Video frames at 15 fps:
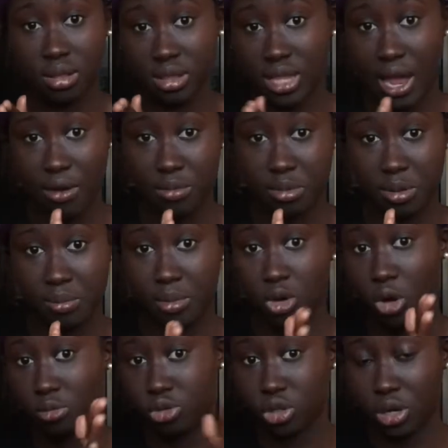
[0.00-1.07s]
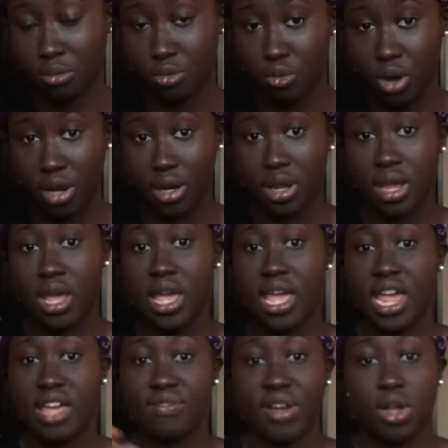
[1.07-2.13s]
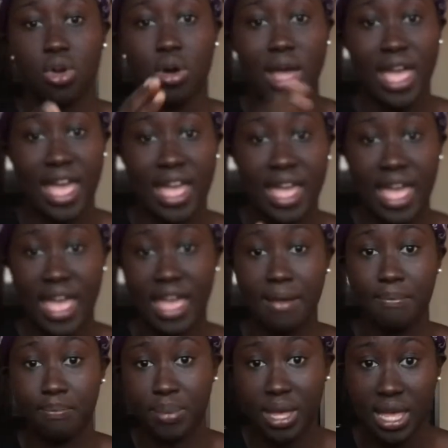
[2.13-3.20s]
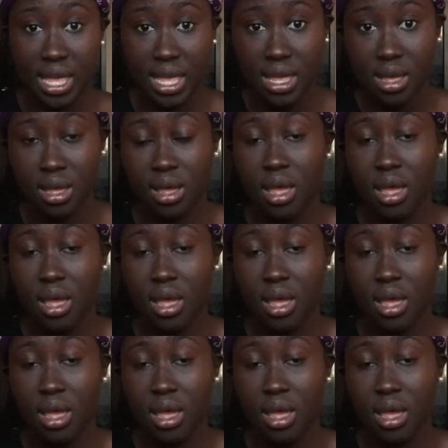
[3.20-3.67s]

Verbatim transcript: that would be option number one. If I got A A B,